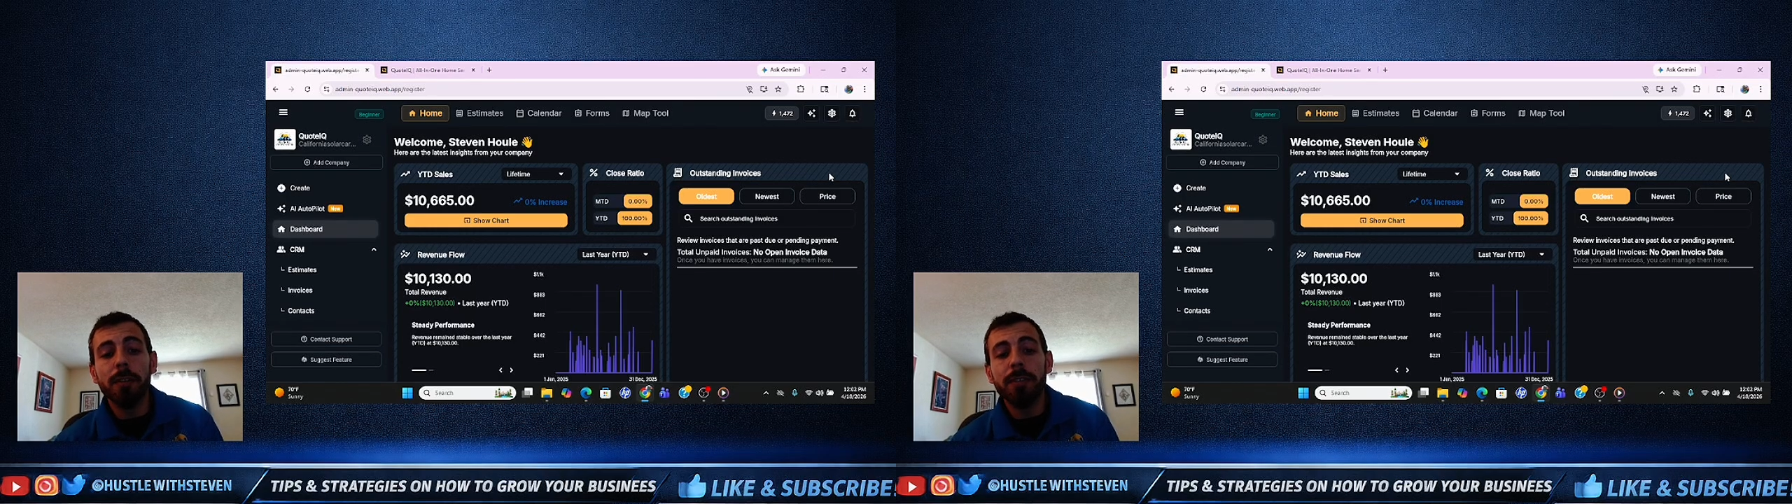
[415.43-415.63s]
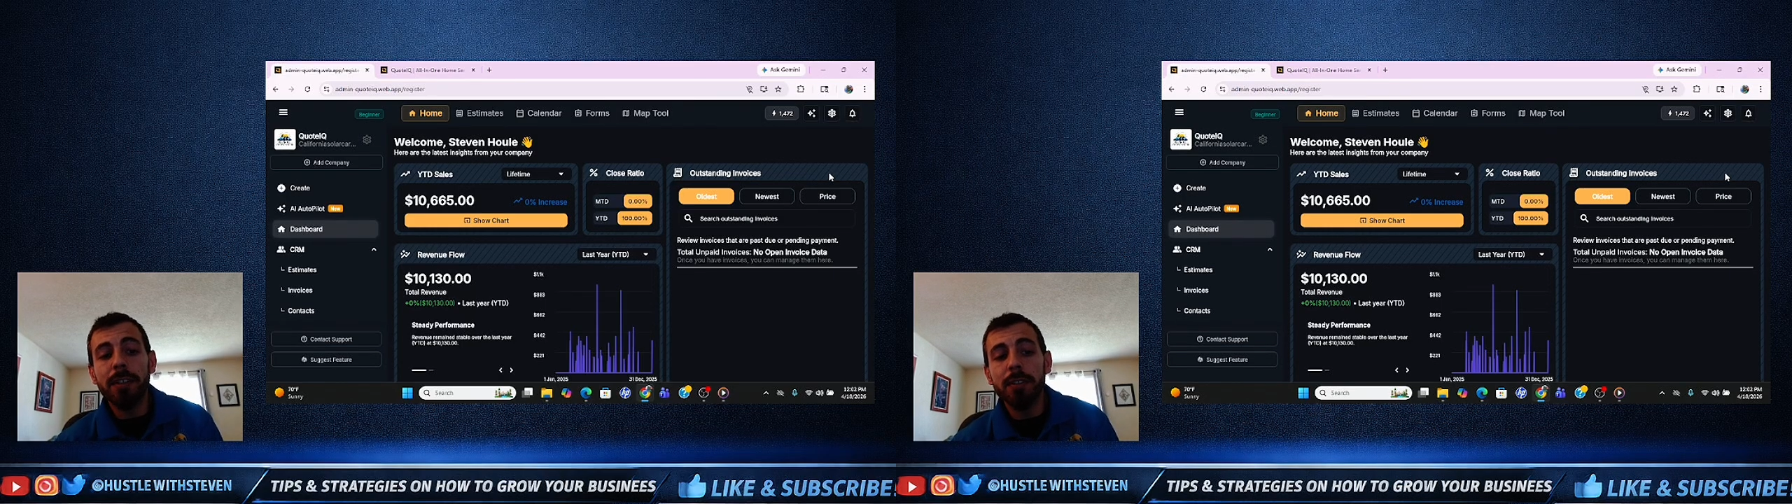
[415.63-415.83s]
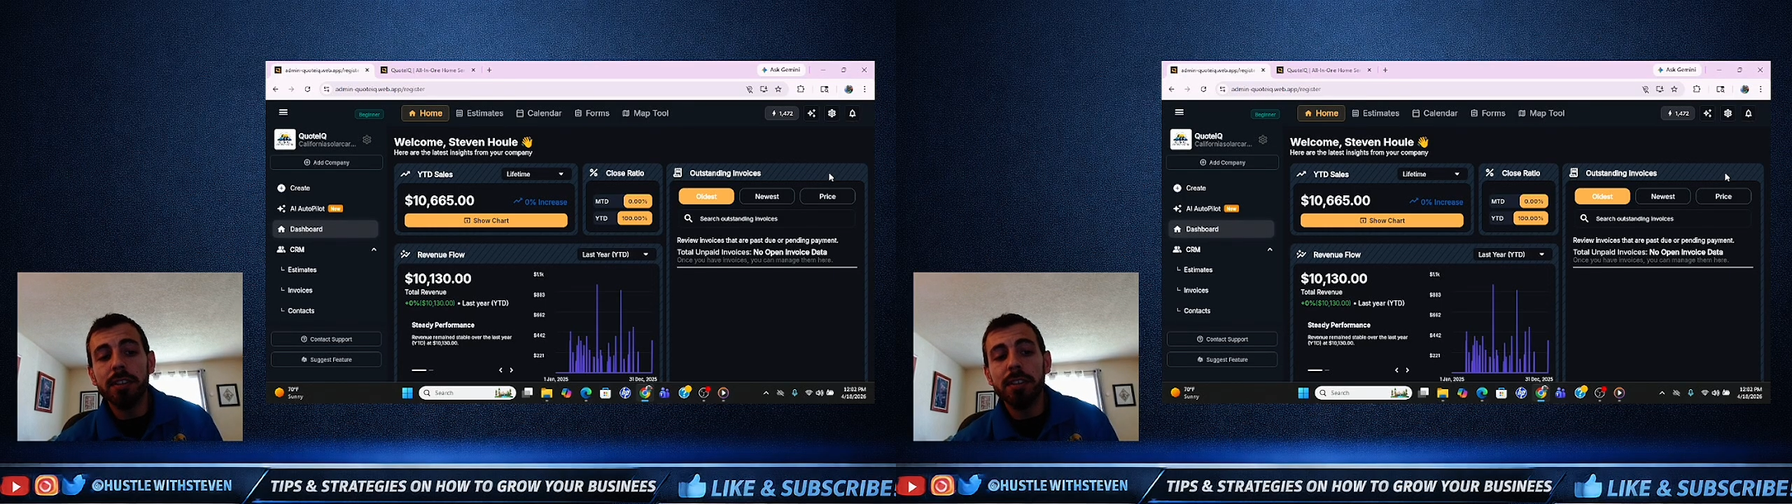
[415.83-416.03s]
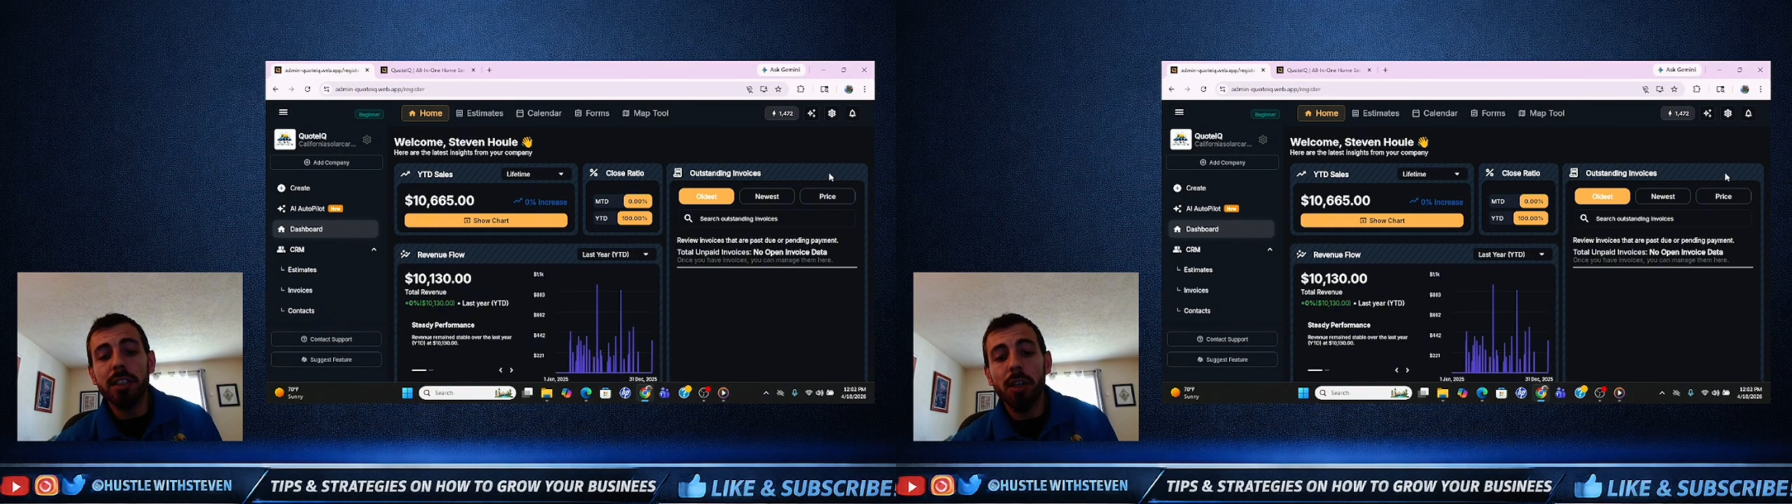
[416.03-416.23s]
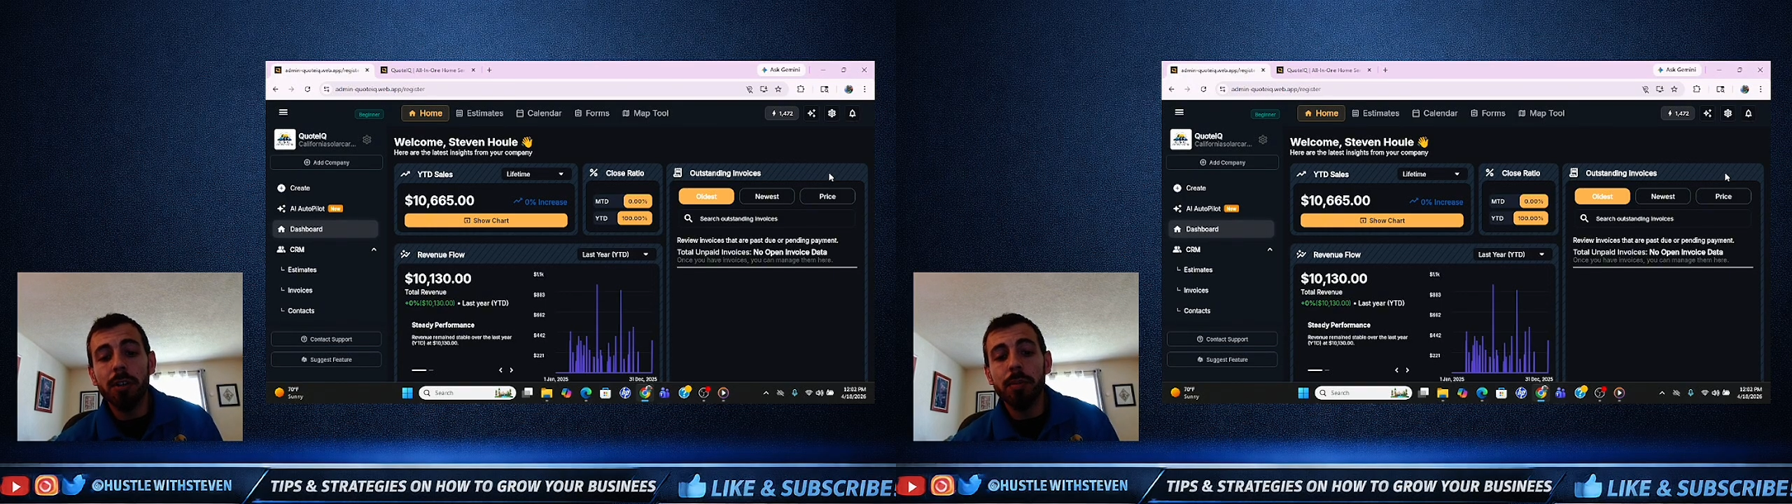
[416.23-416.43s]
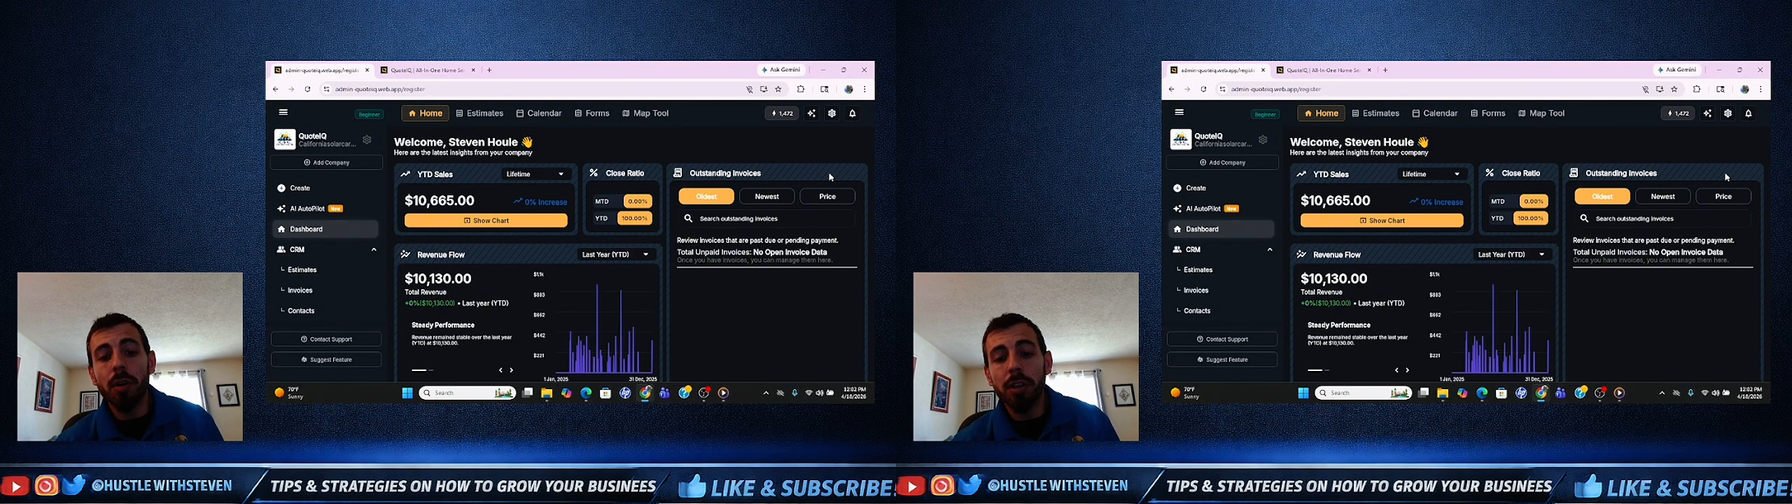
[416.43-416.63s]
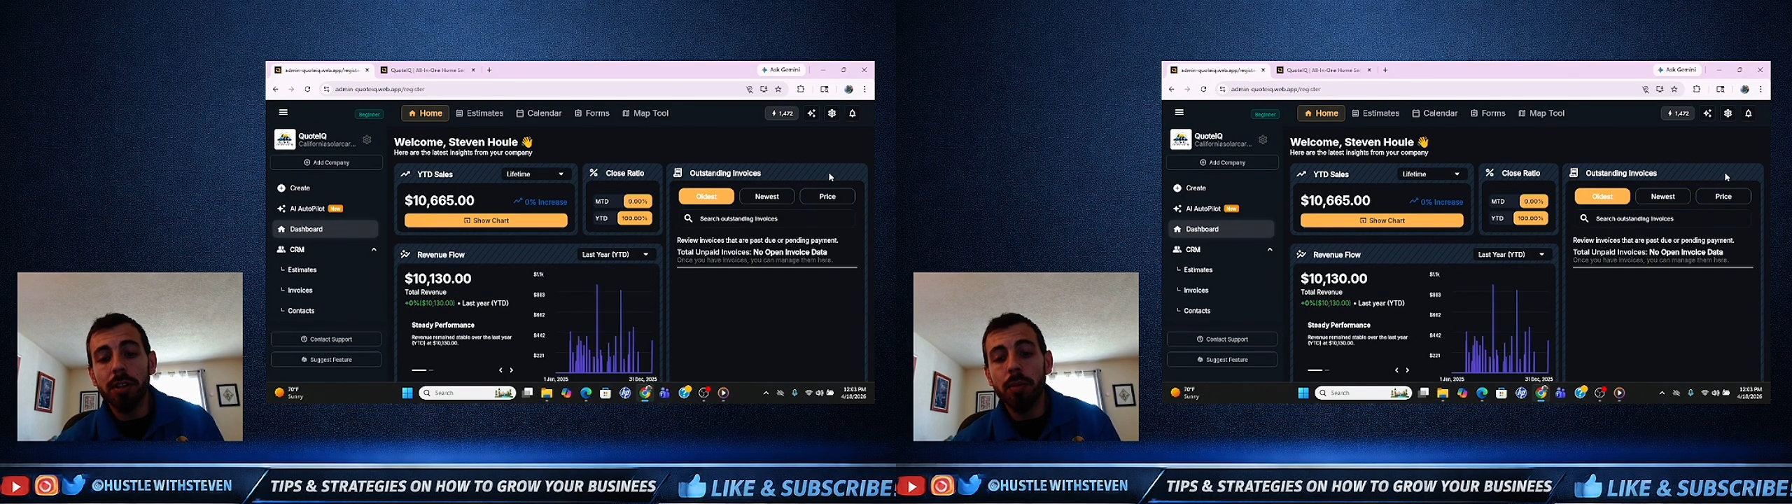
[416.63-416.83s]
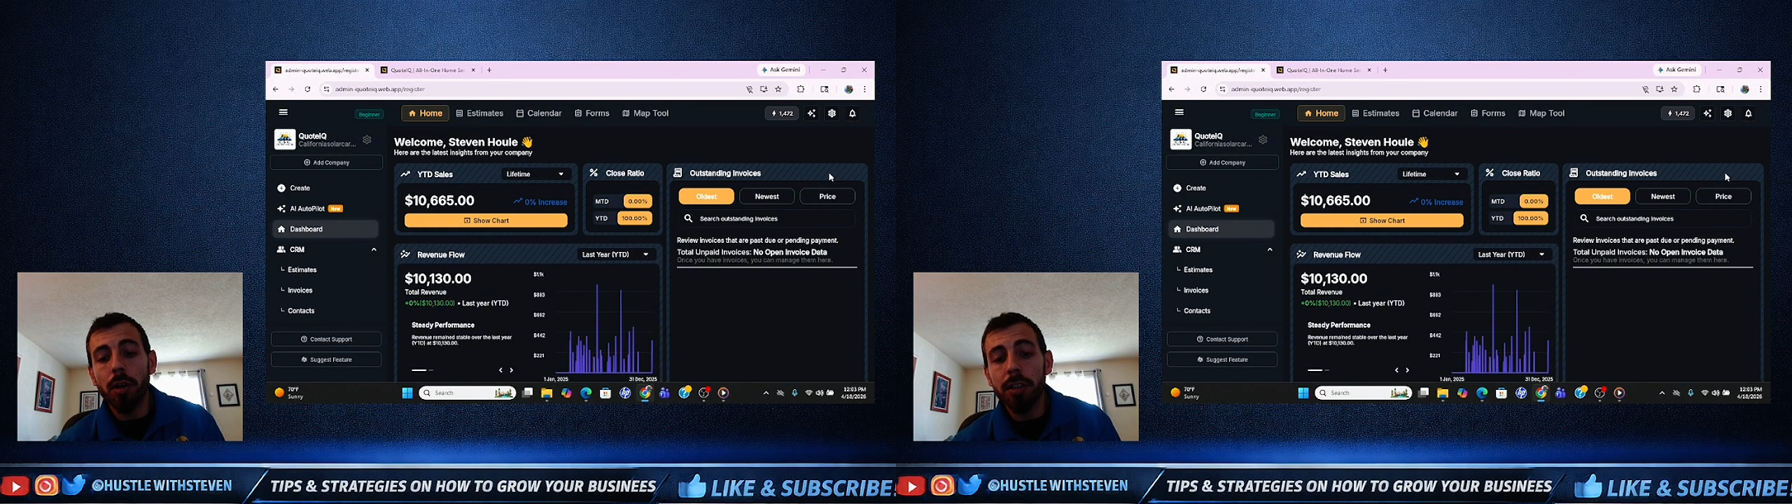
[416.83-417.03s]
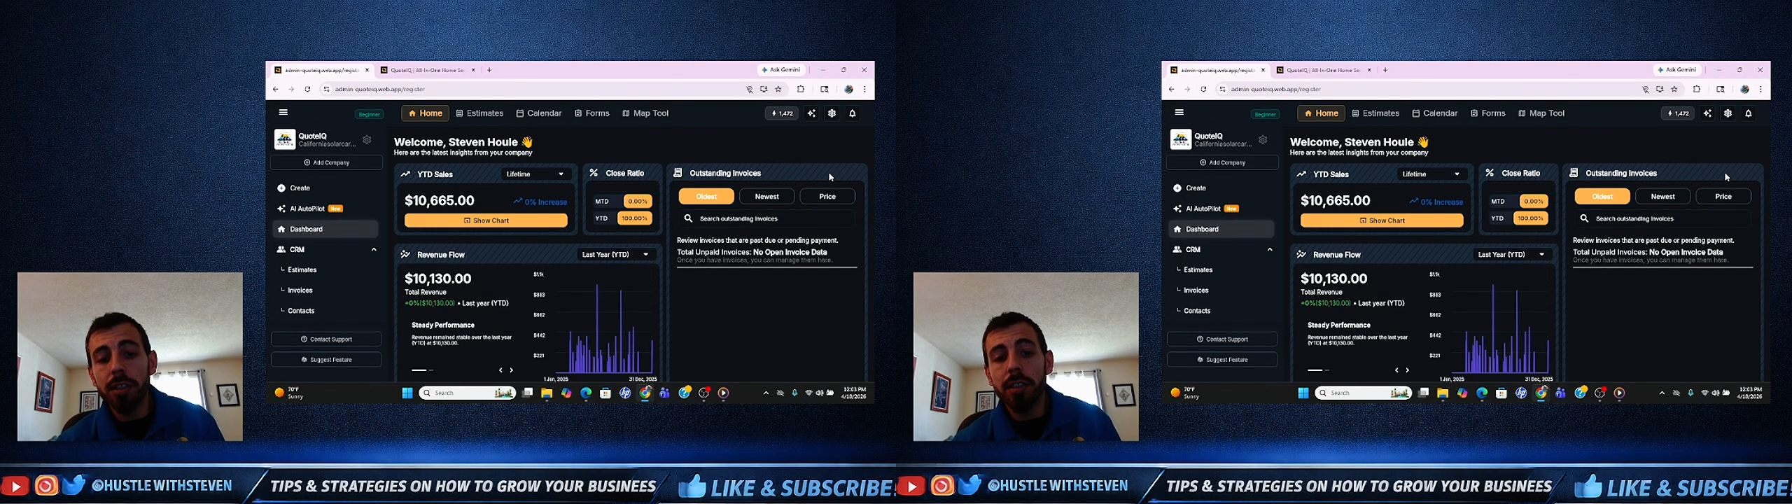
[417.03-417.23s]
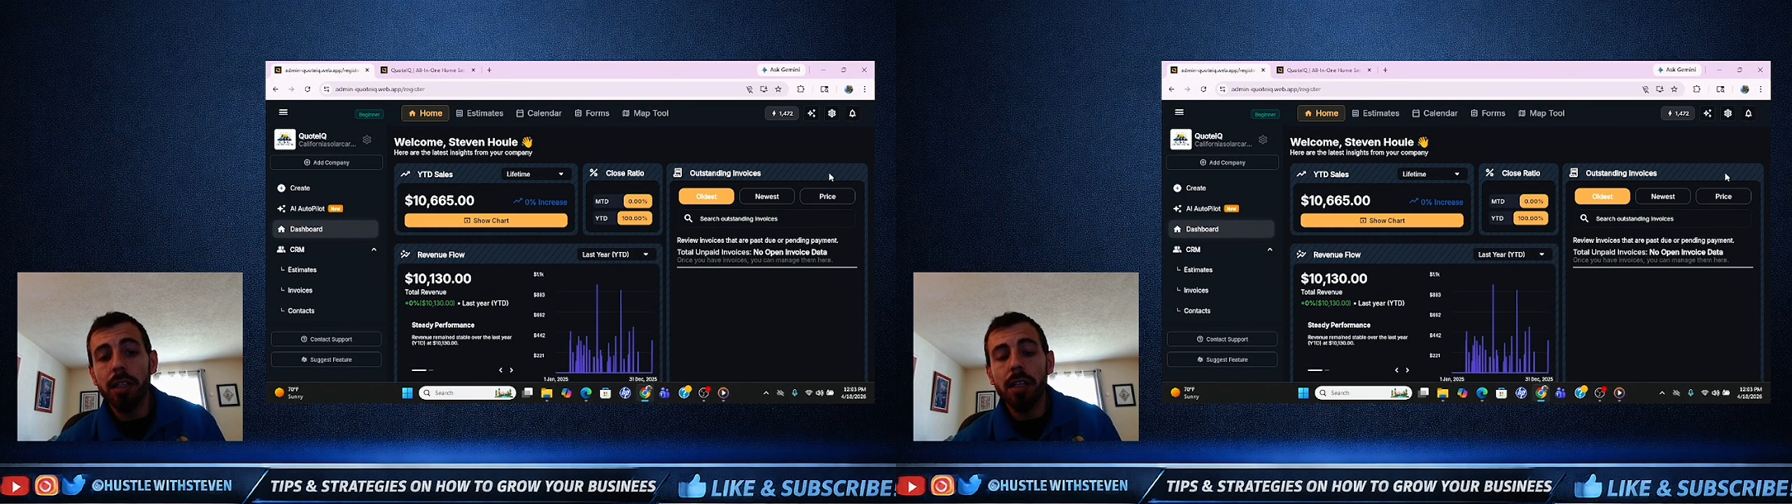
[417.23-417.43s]
favorite CRM on the
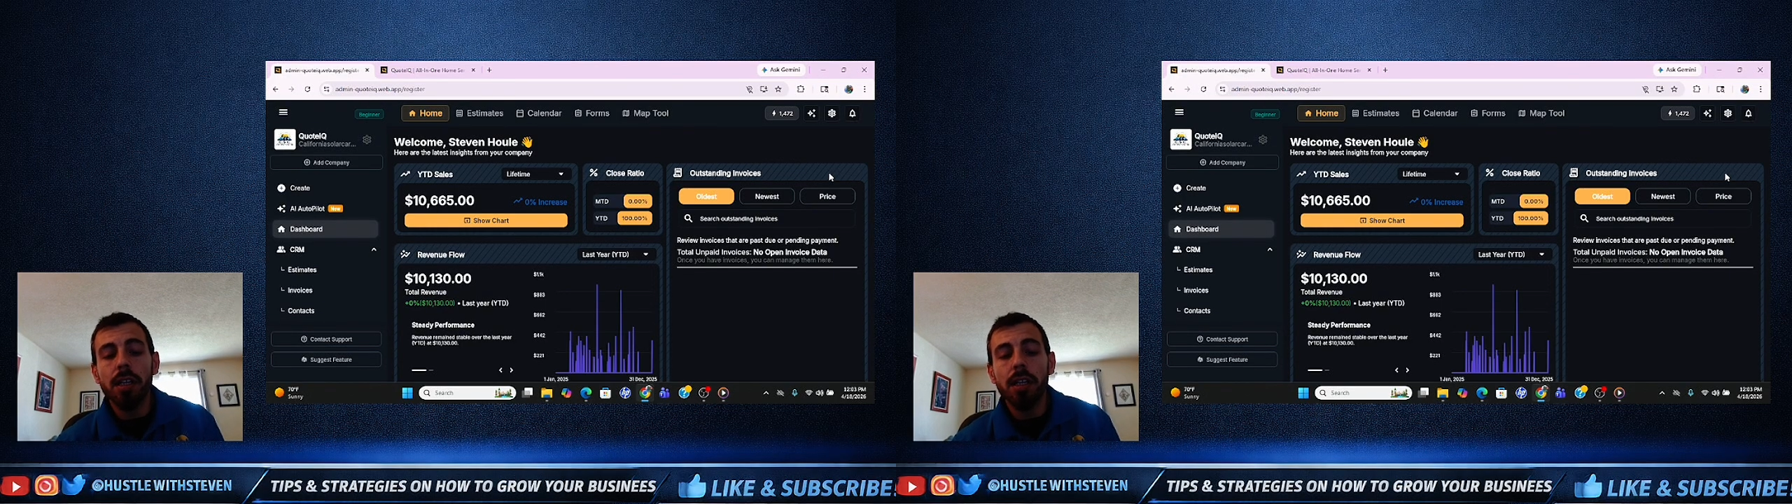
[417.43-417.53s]
market.